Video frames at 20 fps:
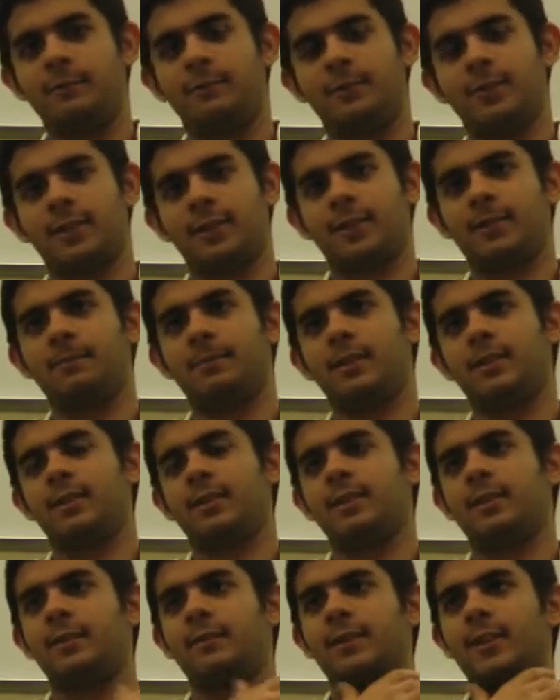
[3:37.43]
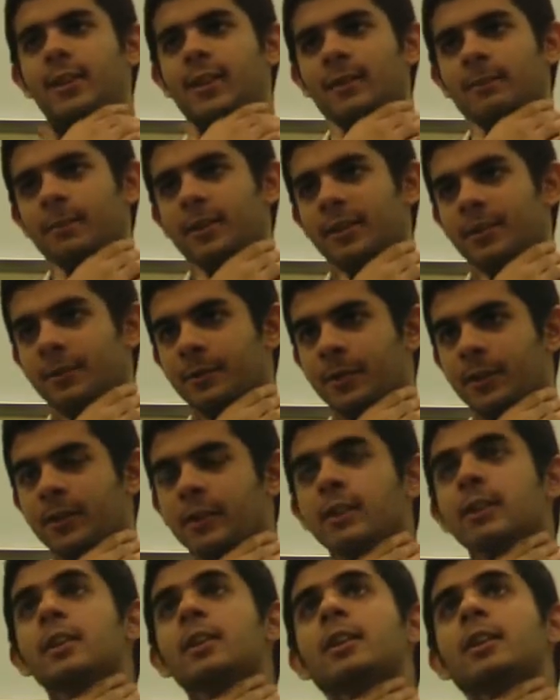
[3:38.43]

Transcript: For example, the stuff that I'll be doing,